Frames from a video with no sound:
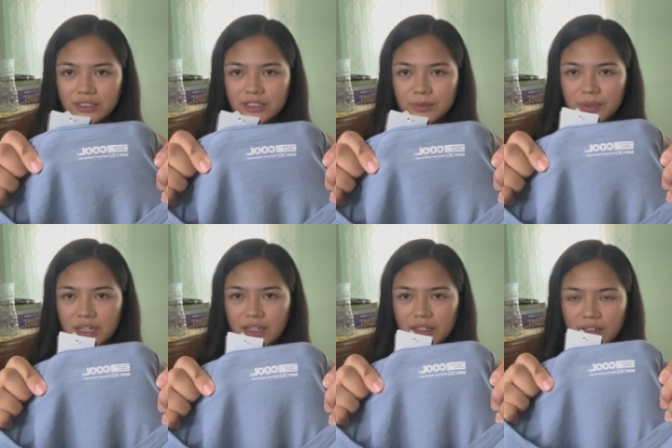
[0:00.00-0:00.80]
It's
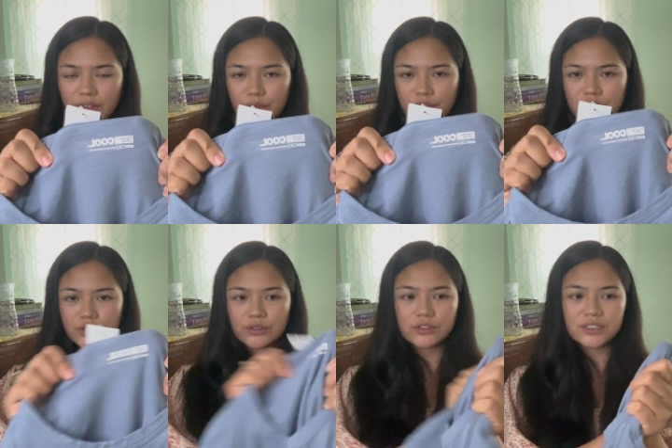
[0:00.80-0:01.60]
by uh,
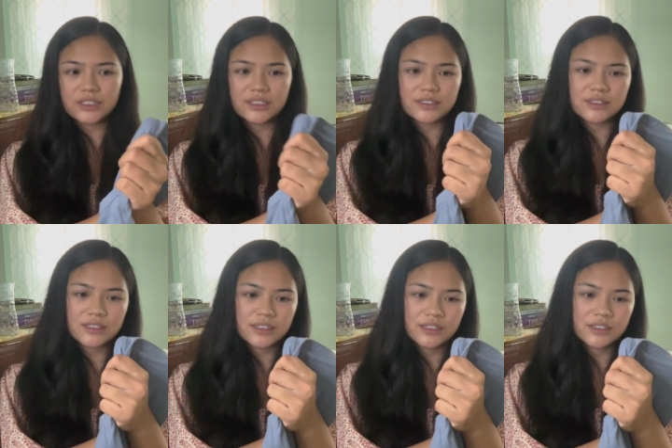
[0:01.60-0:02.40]
32 degrees,
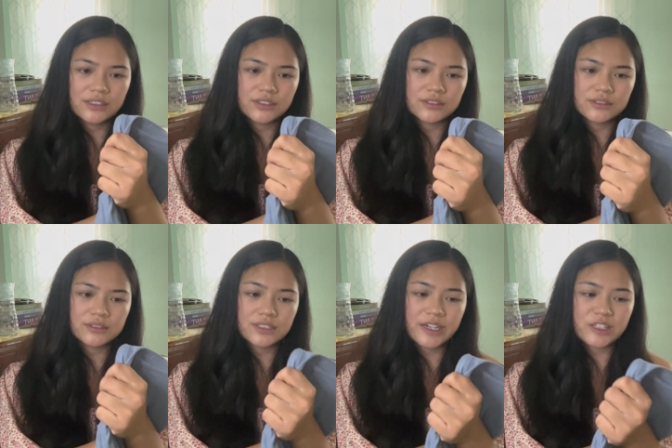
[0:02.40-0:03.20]

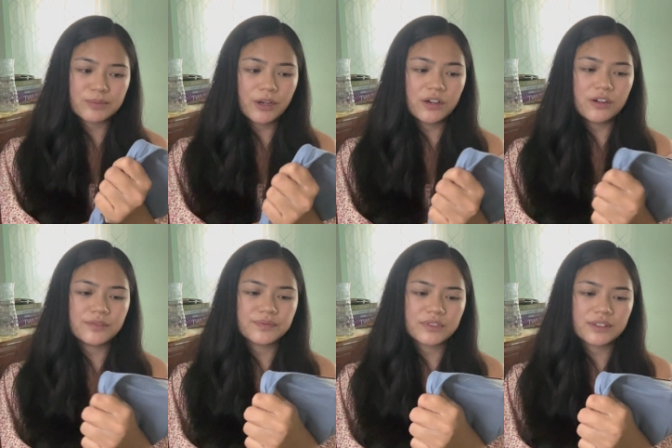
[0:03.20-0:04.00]
size small,